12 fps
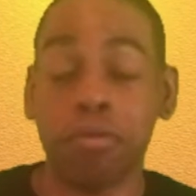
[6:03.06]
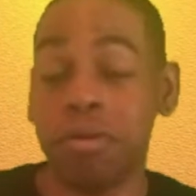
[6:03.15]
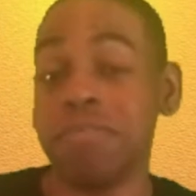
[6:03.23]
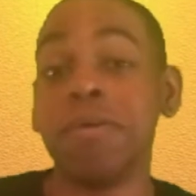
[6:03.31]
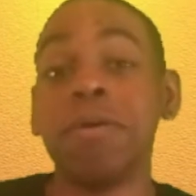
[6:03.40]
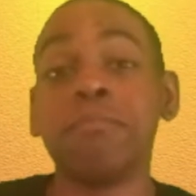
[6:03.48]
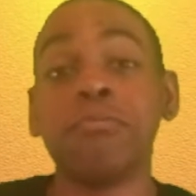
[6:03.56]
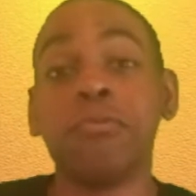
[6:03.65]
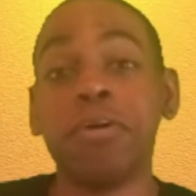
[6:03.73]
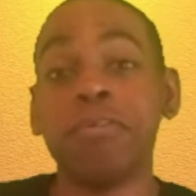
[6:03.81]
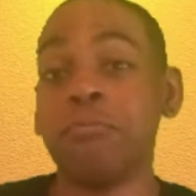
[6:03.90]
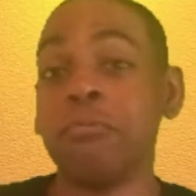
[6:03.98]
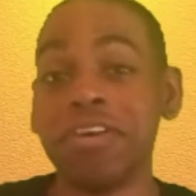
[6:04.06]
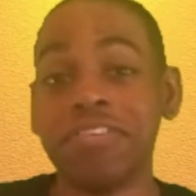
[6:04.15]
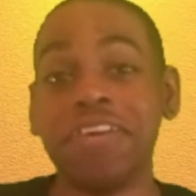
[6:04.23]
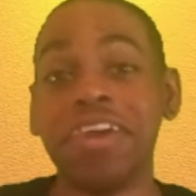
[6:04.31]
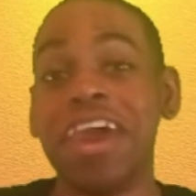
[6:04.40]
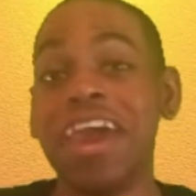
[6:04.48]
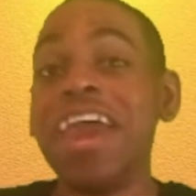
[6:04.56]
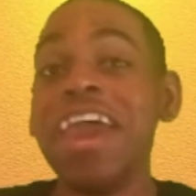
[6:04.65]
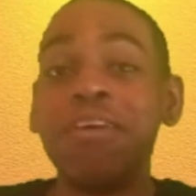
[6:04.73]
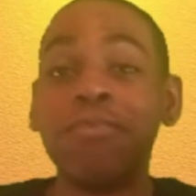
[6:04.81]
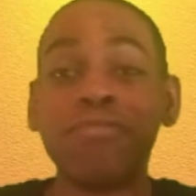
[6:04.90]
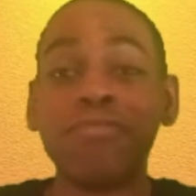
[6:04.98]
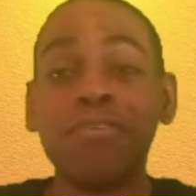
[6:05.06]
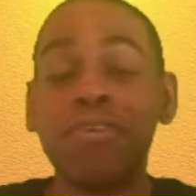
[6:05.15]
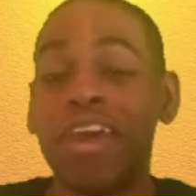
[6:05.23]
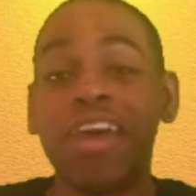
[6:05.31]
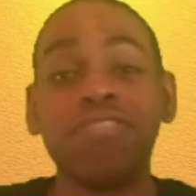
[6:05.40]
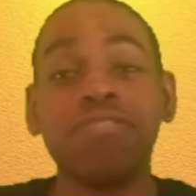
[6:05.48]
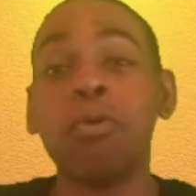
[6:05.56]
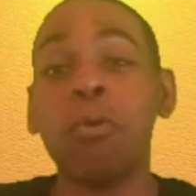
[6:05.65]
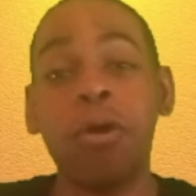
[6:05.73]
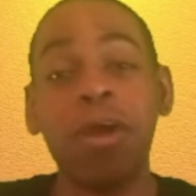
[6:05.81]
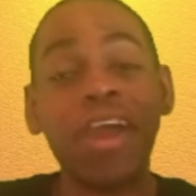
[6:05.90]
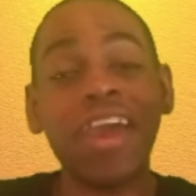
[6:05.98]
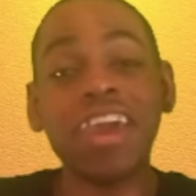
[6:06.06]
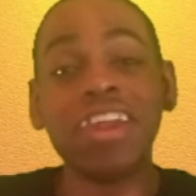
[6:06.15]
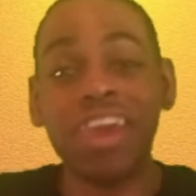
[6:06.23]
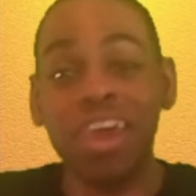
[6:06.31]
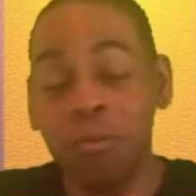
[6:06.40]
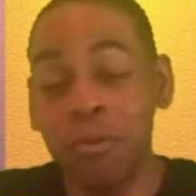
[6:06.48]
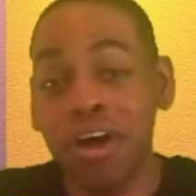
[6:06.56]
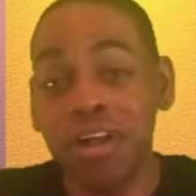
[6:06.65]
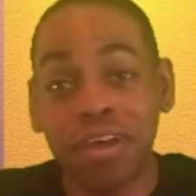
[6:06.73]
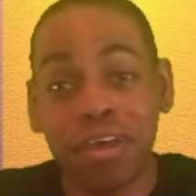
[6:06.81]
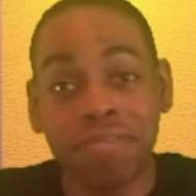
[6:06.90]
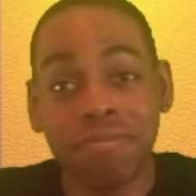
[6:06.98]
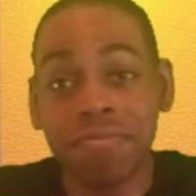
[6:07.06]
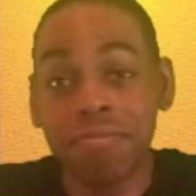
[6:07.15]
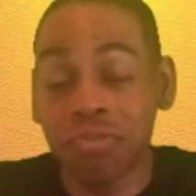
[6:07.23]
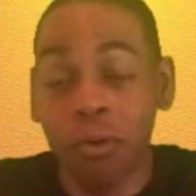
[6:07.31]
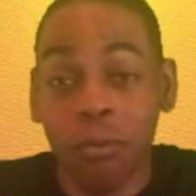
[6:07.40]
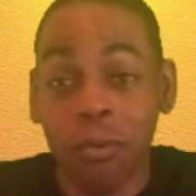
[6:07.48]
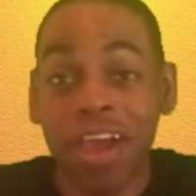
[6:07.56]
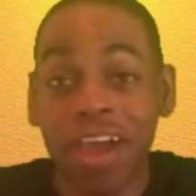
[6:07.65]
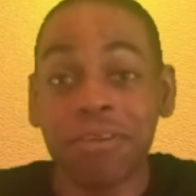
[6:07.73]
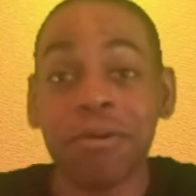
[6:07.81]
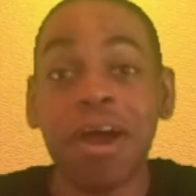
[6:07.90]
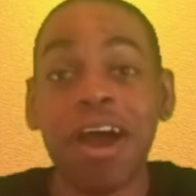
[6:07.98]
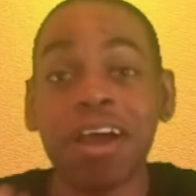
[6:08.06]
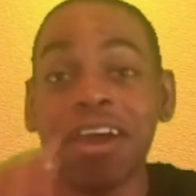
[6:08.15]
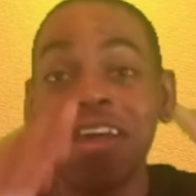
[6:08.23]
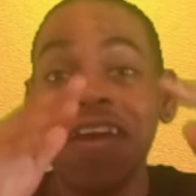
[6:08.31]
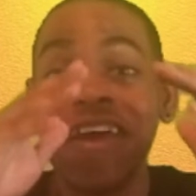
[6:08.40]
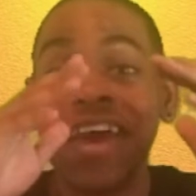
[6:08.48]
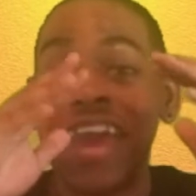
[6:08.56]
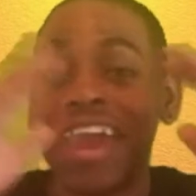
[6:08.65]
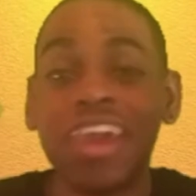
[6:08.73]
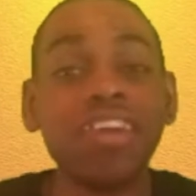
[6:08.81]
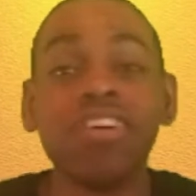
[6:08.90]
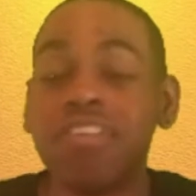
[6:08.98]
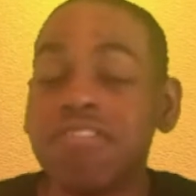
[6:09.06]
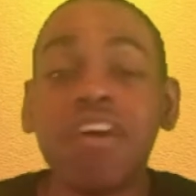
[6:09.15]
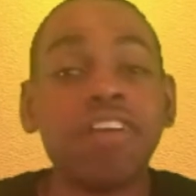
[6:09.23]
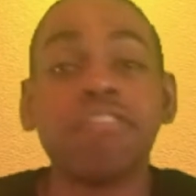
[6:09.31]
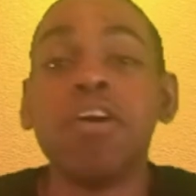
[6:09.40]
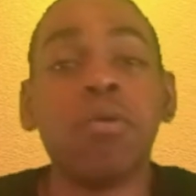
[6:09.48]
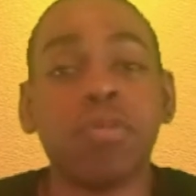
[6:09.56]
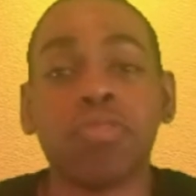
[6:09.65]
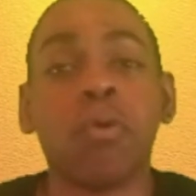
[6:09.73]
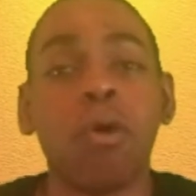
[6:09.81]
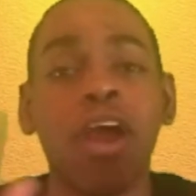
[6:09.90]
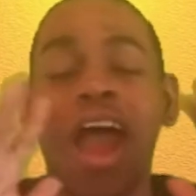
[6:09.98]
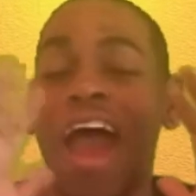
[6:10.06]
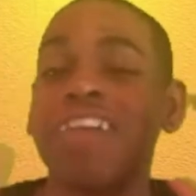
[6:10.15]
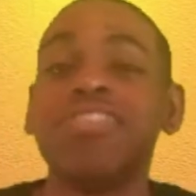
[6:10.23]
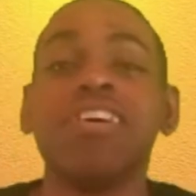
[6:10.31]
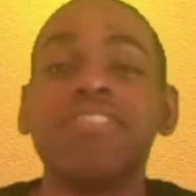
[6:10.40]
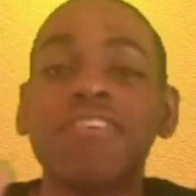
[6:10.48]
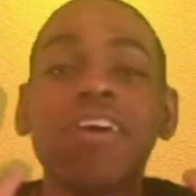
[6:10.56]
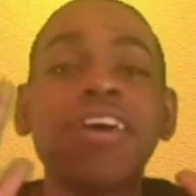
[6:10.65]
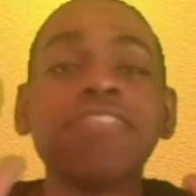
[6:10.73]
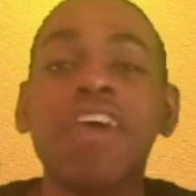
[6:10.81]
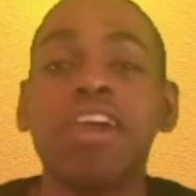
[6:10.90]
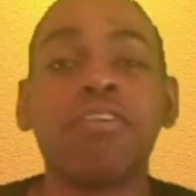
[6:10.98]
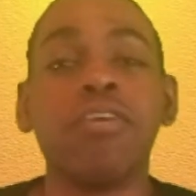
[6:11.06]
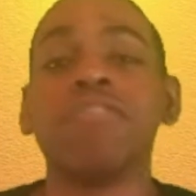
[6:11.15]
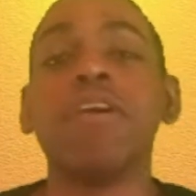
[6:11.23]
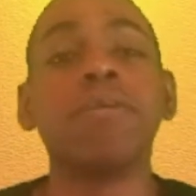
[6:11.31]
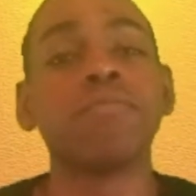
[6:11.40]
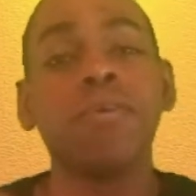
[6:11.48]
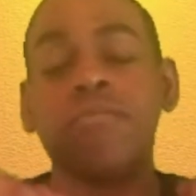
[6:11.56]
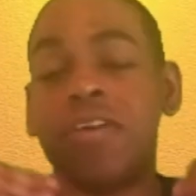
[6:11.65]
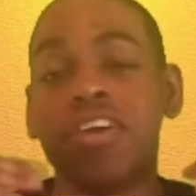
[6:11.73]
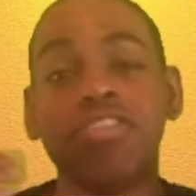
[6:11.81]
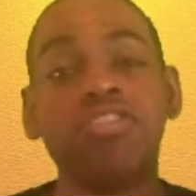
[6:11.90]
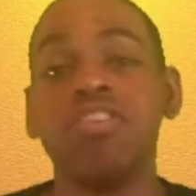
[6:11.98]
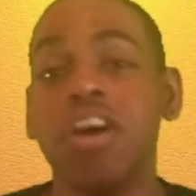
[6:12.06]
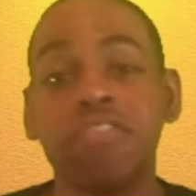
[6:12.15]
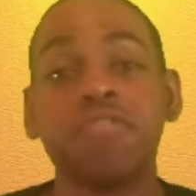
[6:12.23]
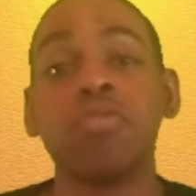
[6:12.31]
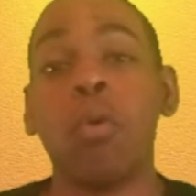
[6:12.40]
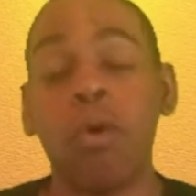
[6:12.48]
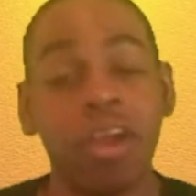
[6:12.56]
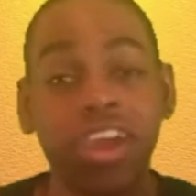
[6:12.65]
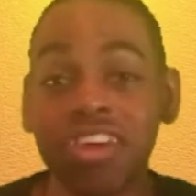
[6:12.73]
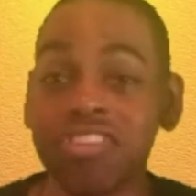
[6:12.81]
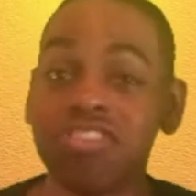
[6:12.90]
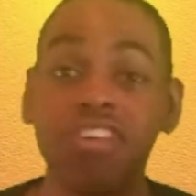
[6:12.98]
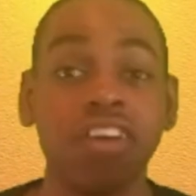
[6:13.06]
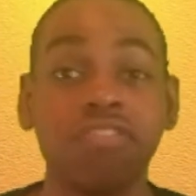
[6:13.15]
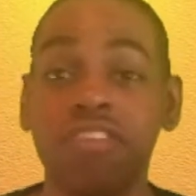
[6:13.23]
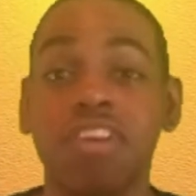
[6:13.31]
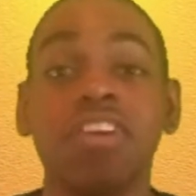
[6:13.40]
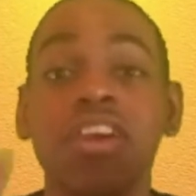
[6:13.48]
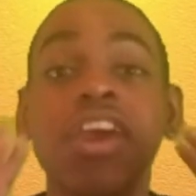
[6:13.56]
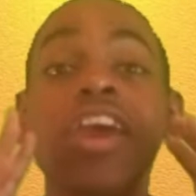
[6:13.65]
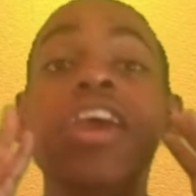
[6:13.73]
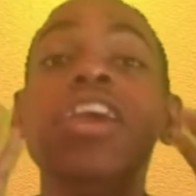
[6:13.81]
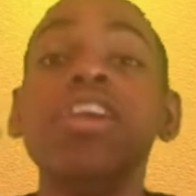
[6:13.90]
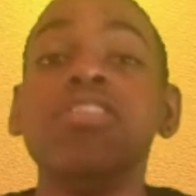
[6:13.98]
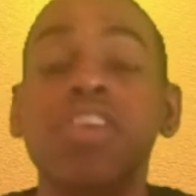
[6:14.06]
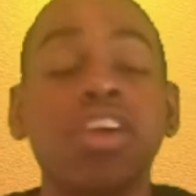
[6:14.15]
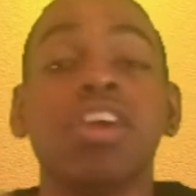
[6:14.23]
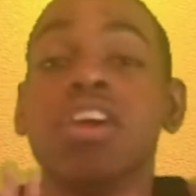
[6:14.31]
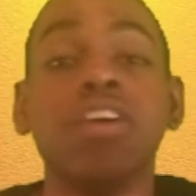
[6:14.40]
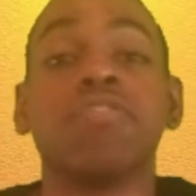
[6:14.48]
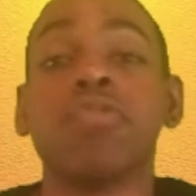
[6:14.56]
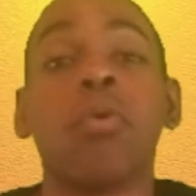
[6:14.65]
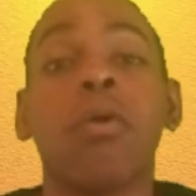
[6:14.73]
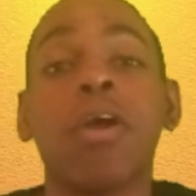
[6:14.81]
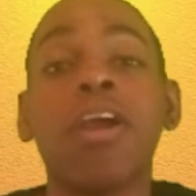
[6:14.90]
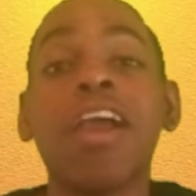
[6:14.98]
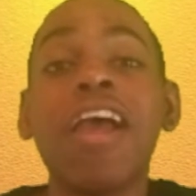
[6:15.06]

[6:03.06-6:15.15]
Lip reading: Chris Hemsworth. Once again, he was as Thor. He did well in Thor Ragnarok. He just does good with Thor. I just think Chris Hemsworth is just Thor. He is Thor.